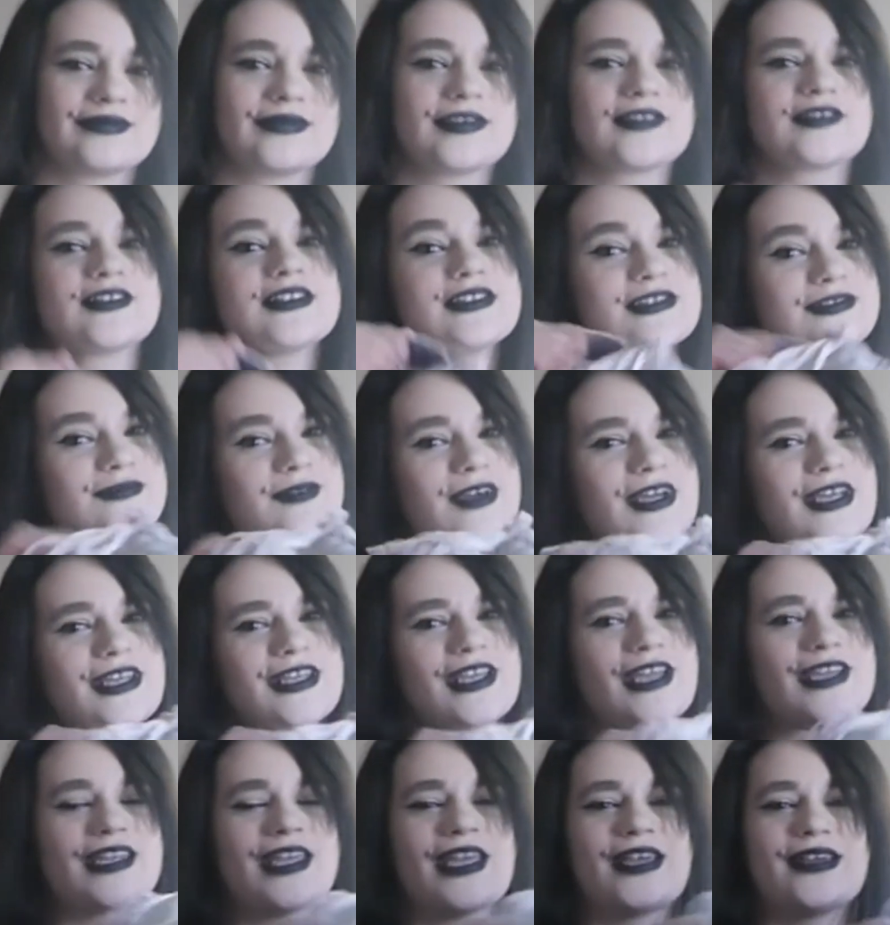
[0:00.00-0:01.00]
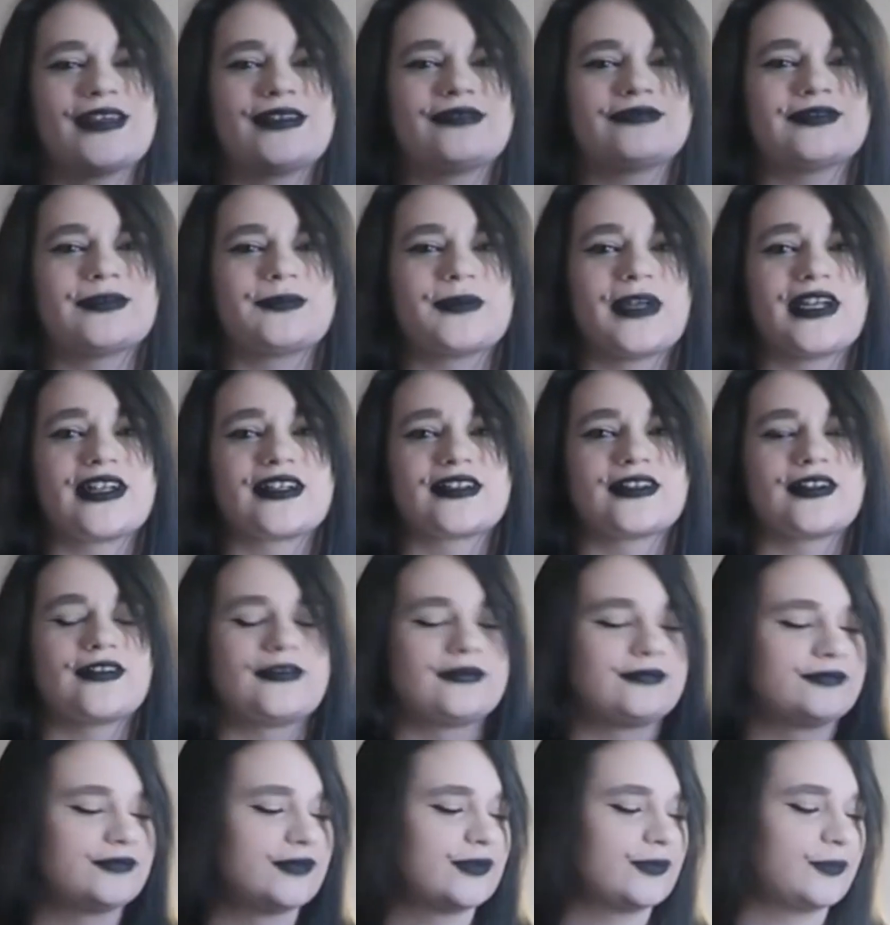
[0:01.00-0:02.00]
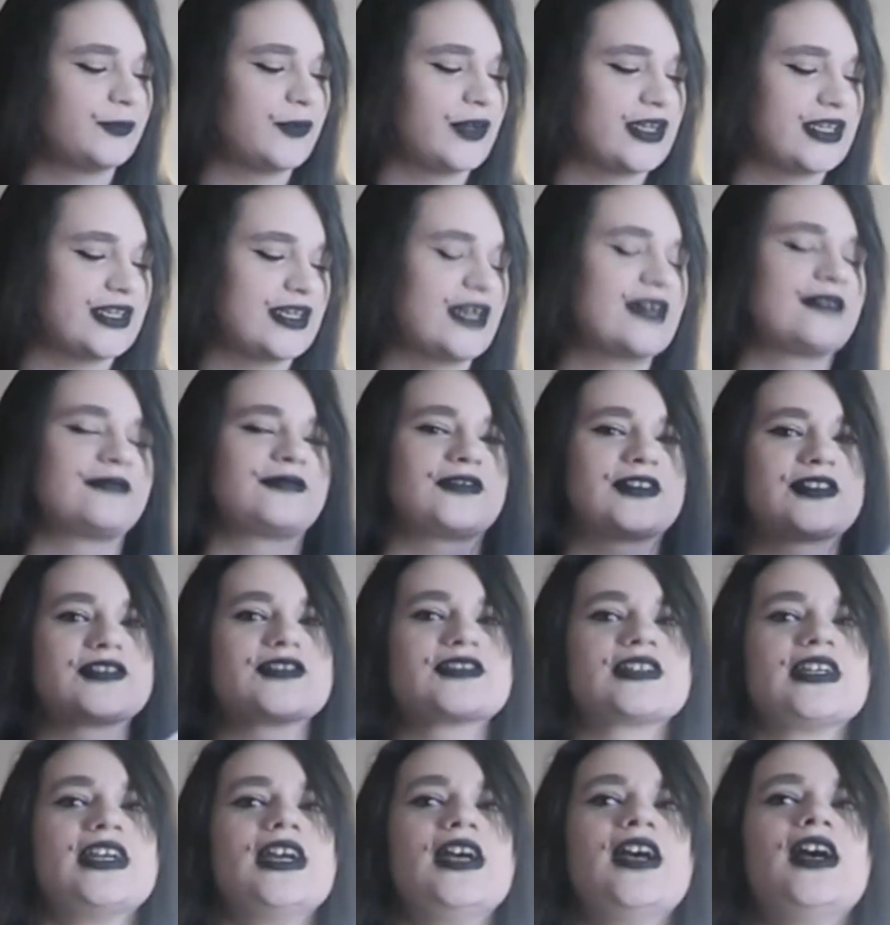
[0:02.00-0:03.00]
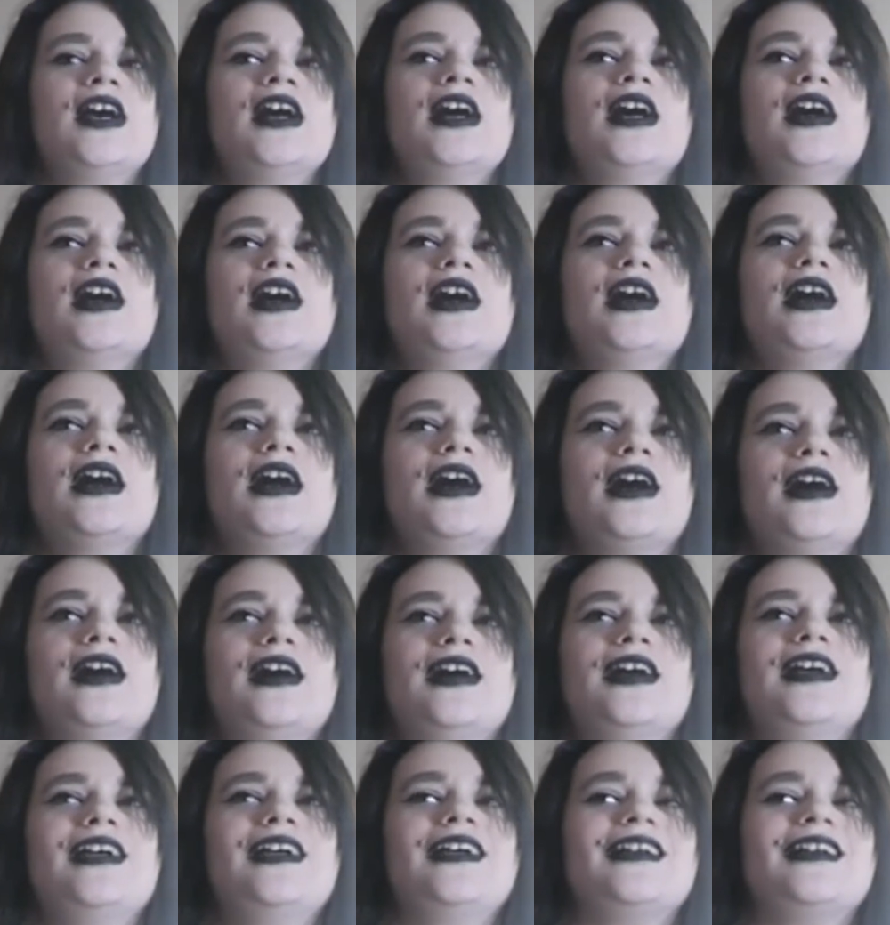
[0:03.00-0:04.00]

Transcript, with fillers: the reason why I have a pair of white Converse uh,